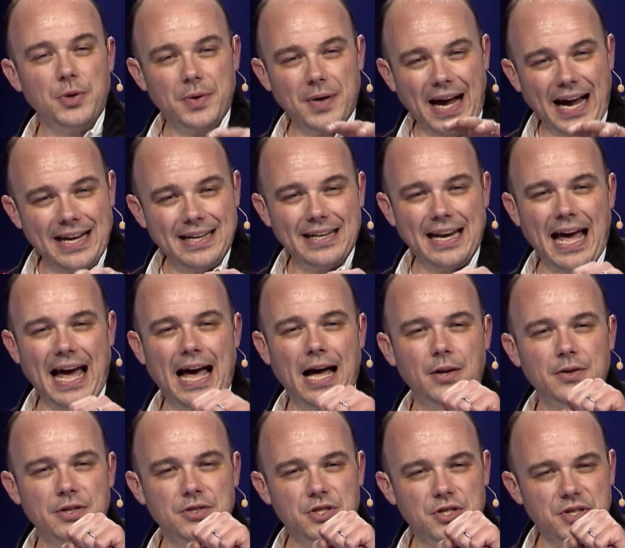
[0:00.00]
you to right
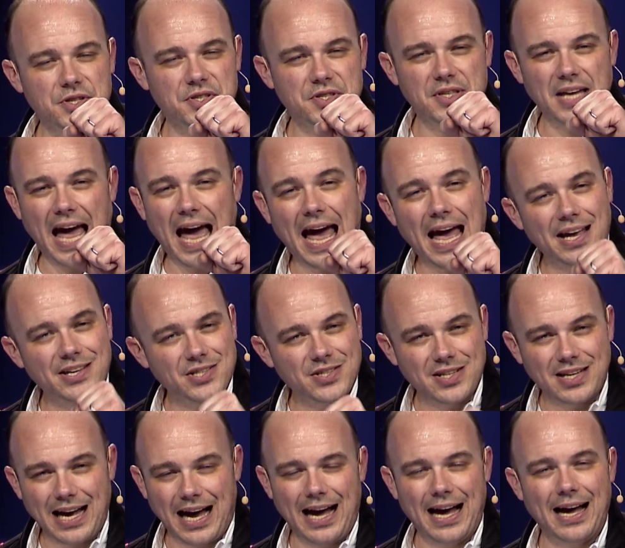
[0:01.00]
now to just
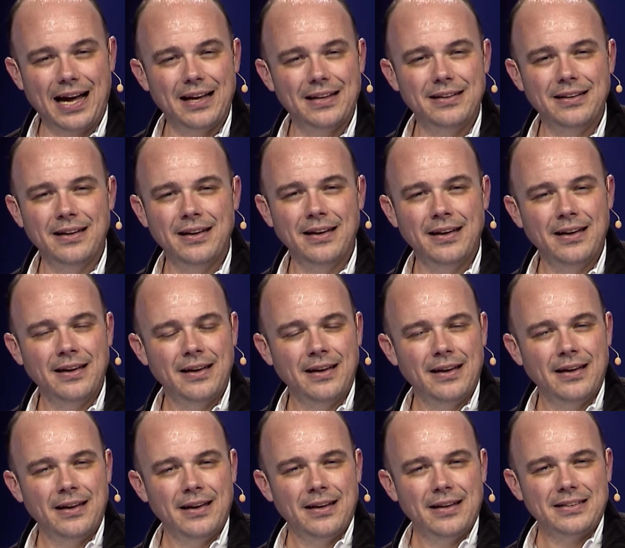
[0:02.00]
ask God
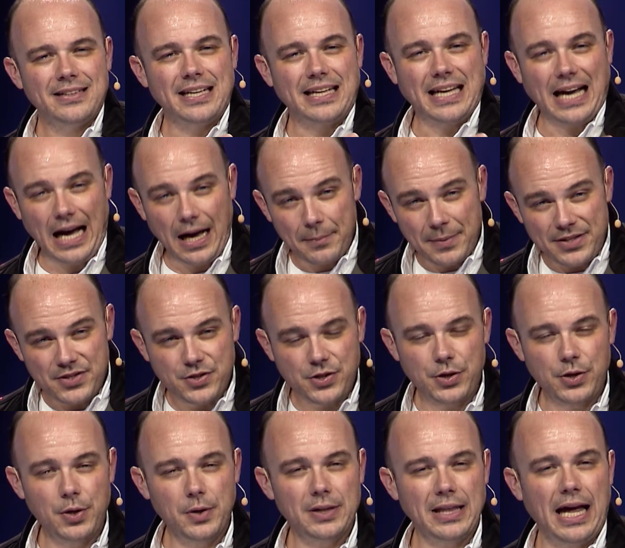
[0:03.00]
to come
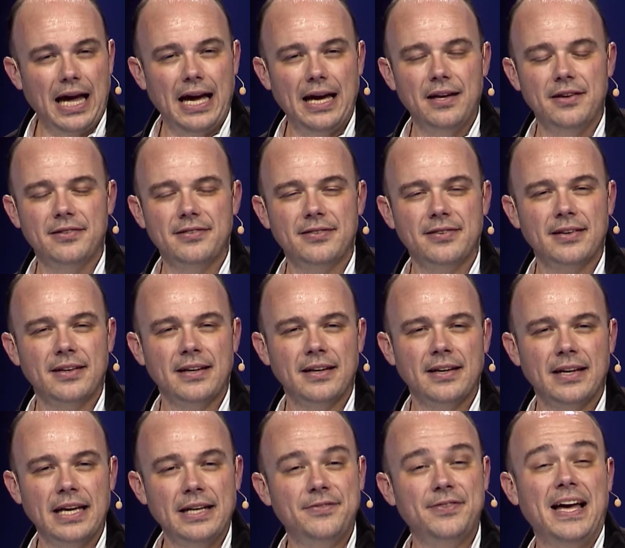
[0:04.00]
into your life.
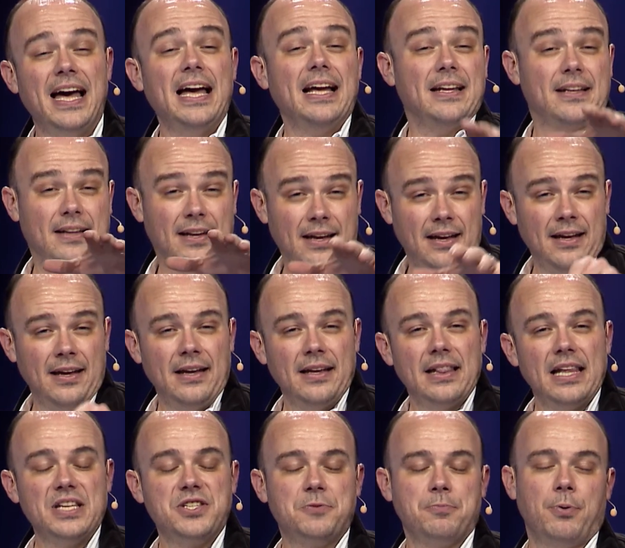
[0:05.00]
In fact,
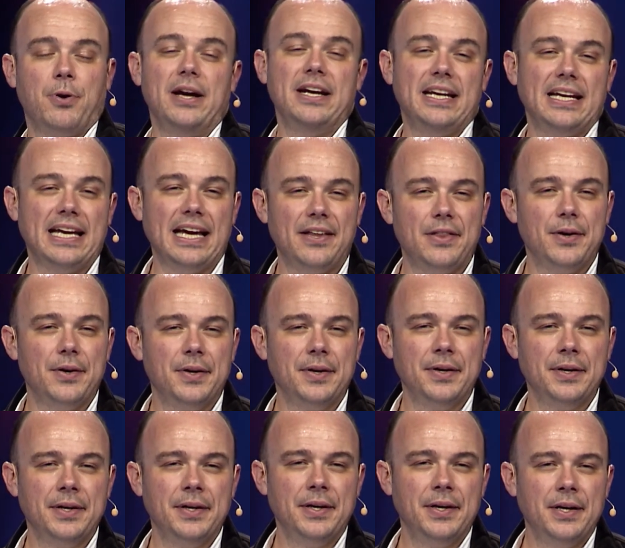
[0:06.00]
let's pray together.
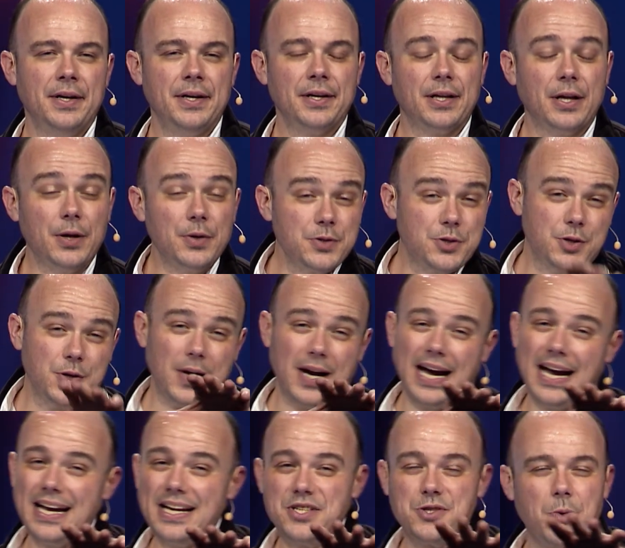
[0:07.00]
Close your
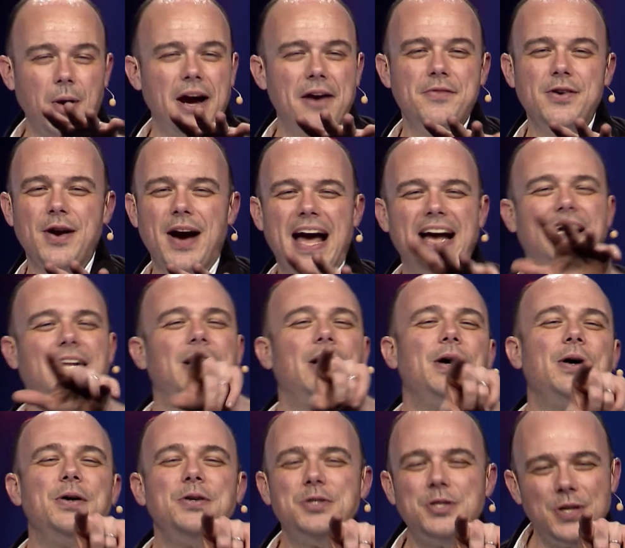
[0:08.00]
eyes, wherever you're at,
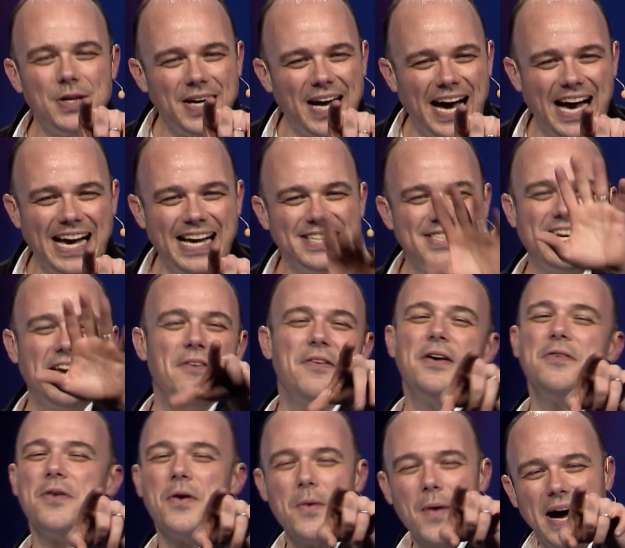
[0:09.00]
close your eyes.
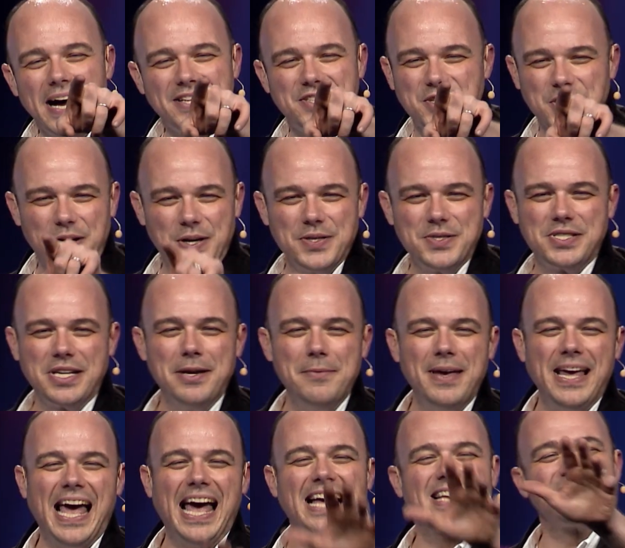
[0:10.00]
Even if you're watching on
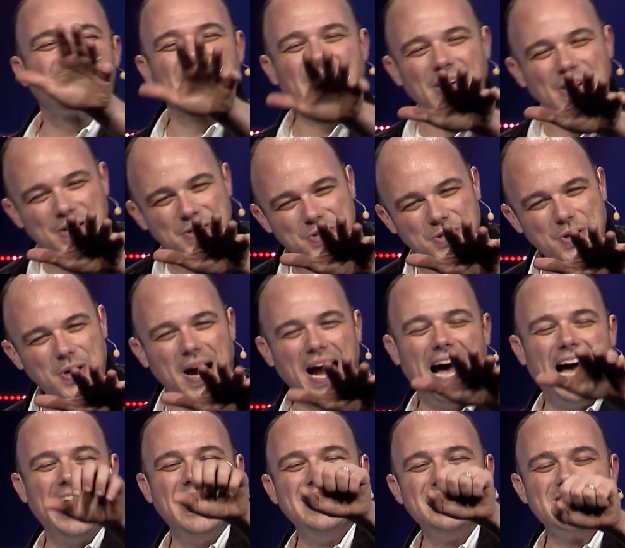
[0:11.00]
CBS, close your
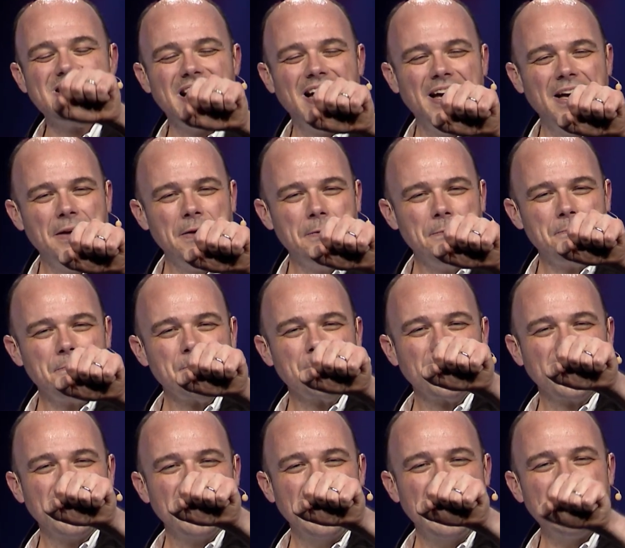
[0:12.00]
eyes.
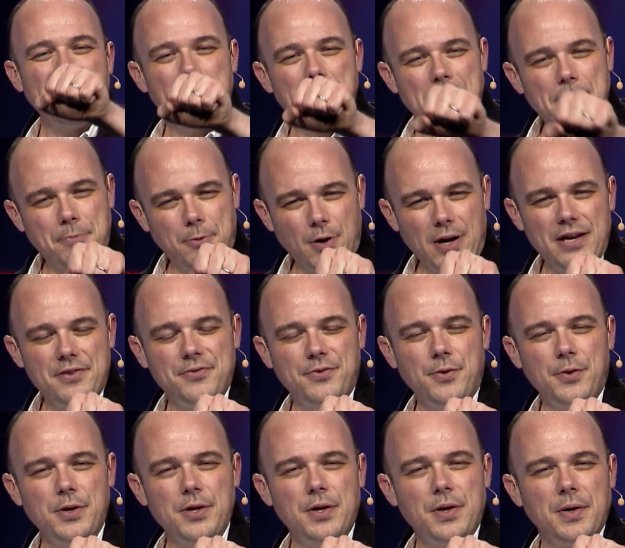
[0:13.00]
And let me pray
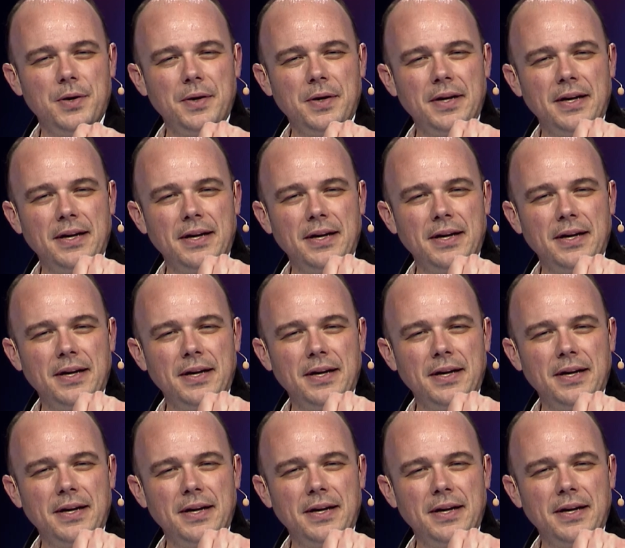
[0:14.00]
for you.